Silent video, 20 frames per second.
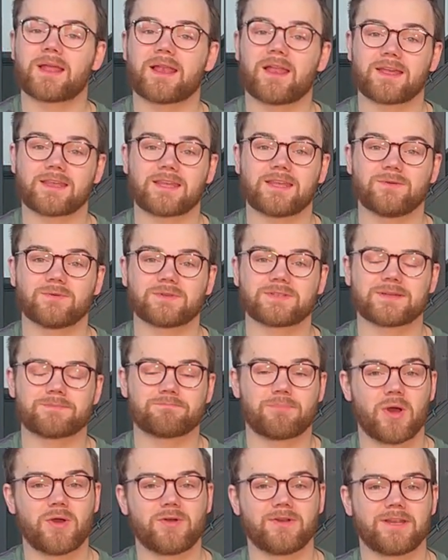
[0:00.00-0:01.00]
like he was in
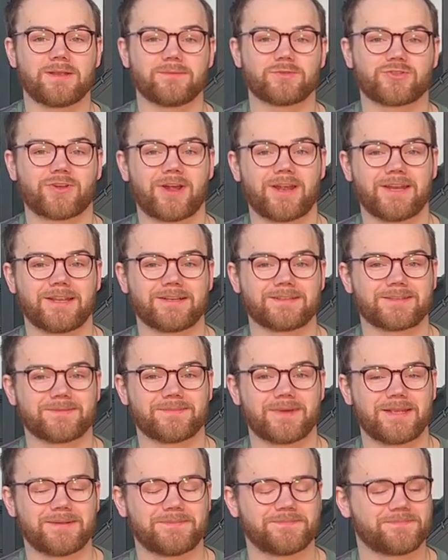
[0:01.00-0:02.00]
podium training to
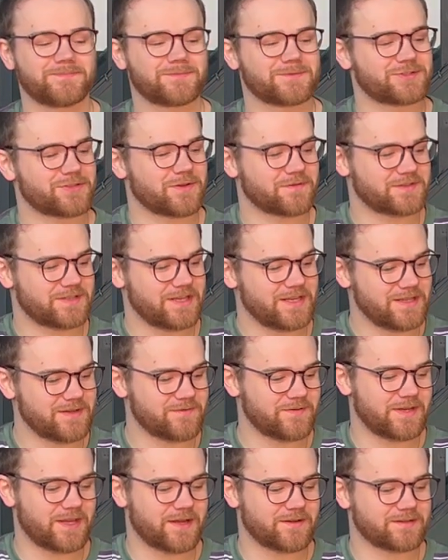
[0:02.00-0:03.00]
me. So I've seen the
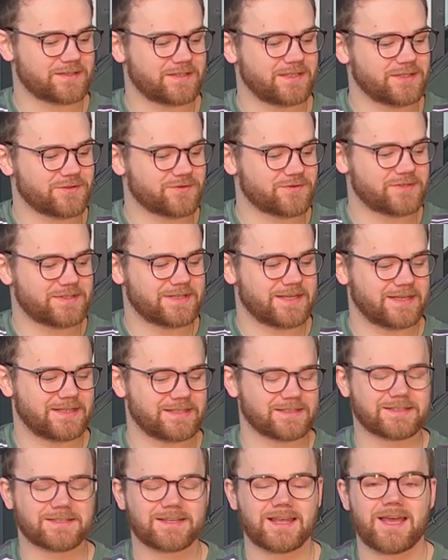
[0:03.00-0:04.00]
videos, seen his
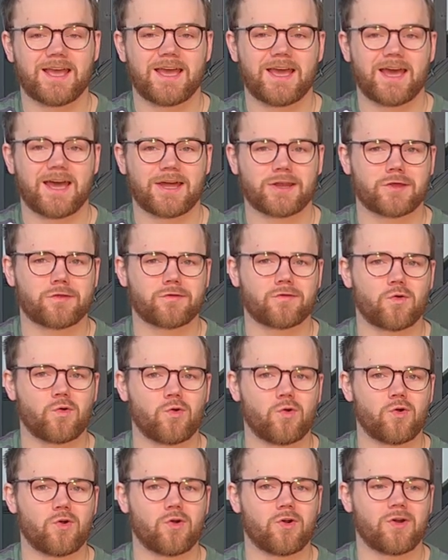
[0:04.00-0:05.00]
routines, and I
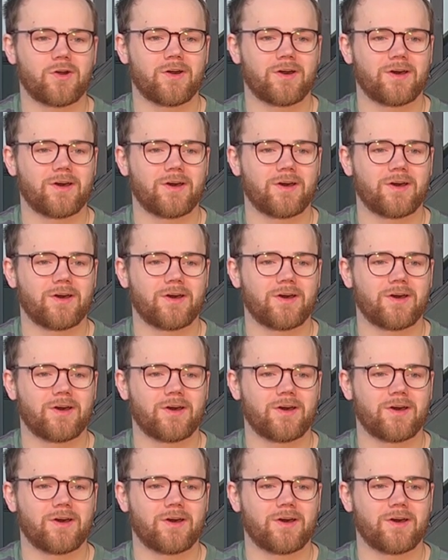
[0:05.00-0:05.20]
thought,